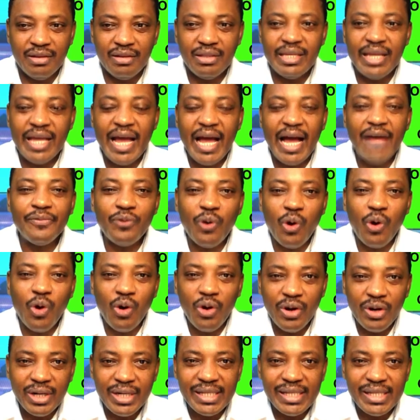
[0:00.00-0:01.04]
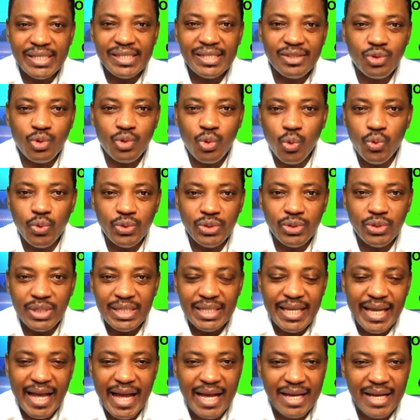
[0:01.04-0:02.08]
They have all these tools in
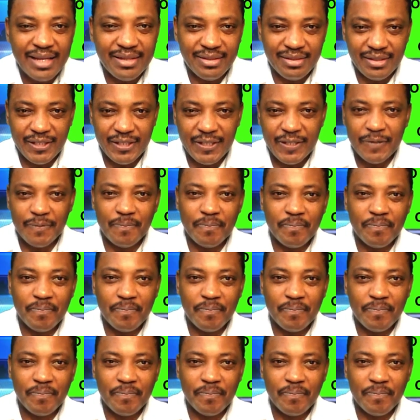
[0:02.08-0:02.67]
their hands.